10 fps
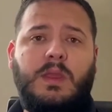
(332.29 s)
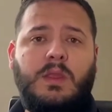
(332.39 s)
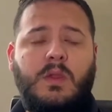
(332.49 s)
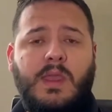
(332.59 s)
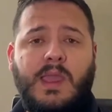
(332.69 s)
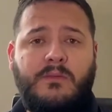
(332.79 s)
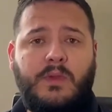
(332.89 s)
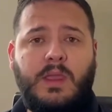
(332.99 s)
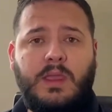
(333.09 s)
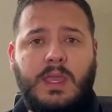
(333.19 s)
You have
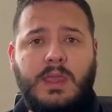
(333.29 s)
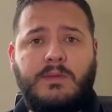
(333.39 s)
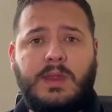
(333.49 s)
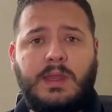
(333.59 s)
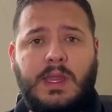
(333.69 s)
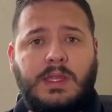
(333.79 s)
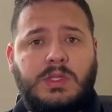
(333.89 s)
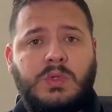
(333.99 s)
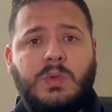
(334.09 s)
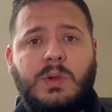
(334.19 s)
even
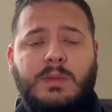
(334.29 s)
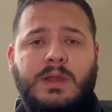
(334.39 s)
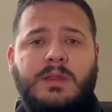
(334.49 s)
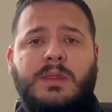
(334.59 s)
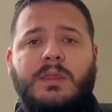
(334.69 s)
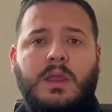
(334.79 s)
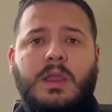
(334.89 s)
like 2 a month.